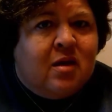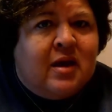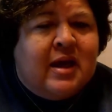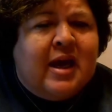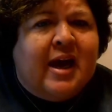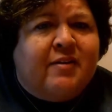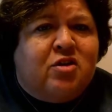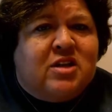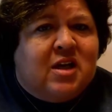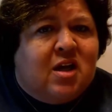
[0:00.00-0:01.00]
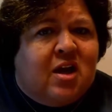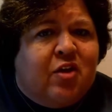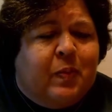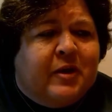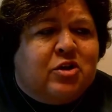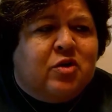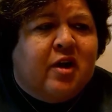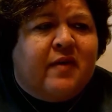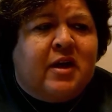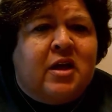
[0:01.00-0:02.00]
after seeing another picture of
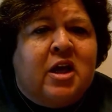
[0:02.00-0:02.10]
it,